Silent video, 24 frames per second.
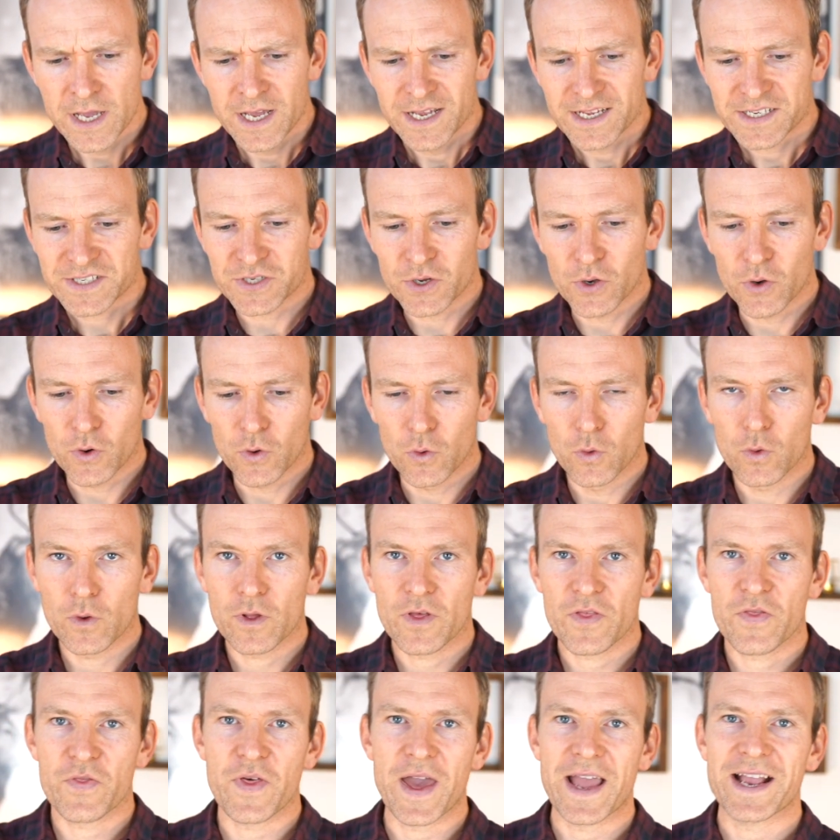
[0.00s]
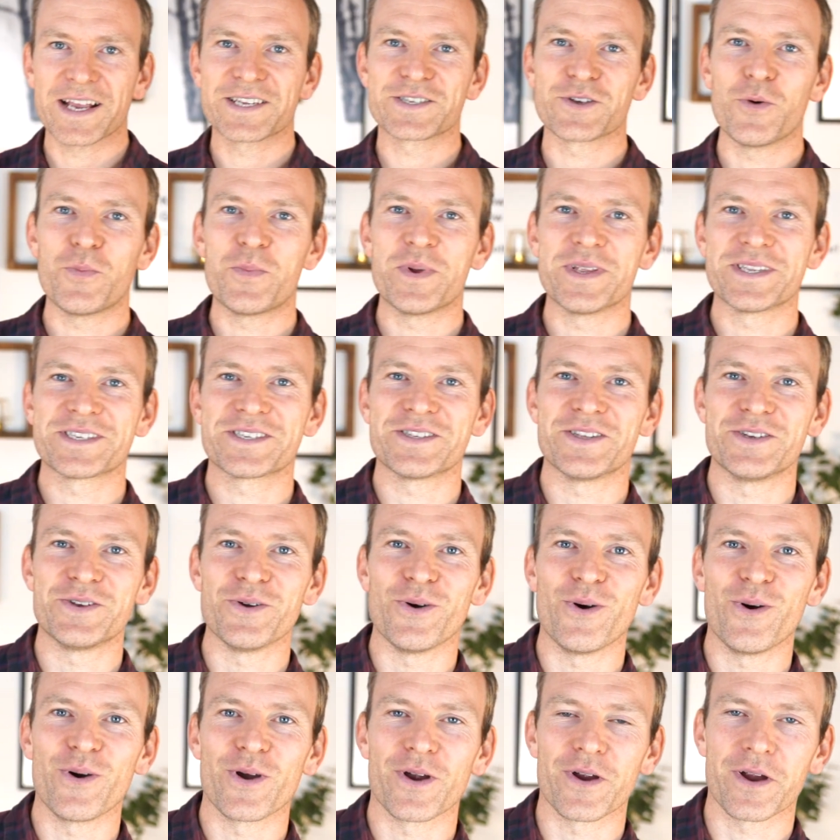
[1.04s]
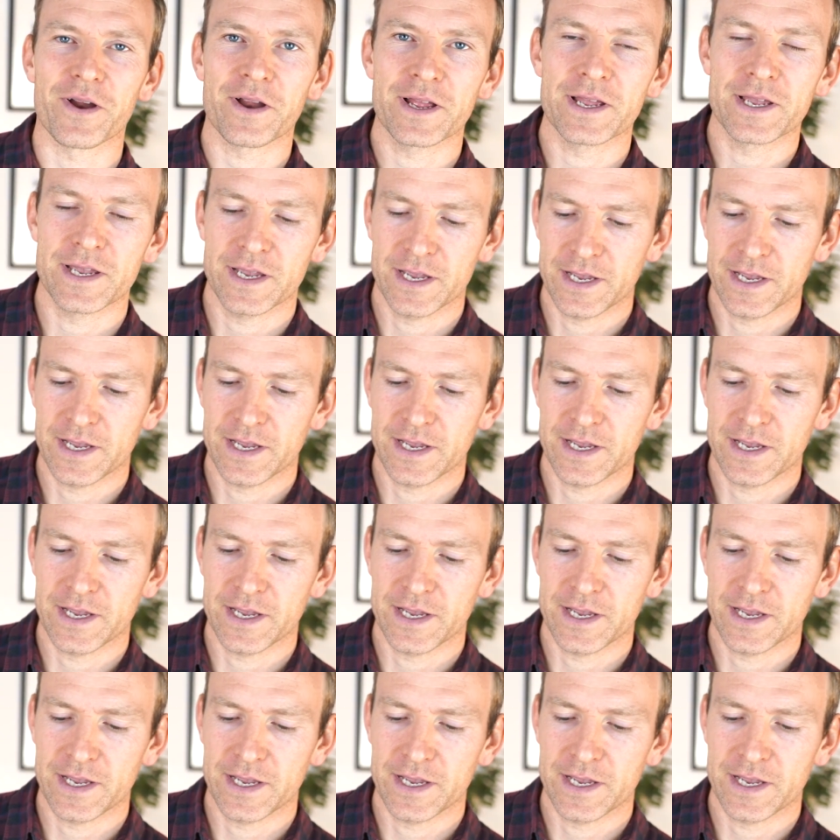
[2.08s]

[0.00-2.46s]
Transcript: So thanks opens the door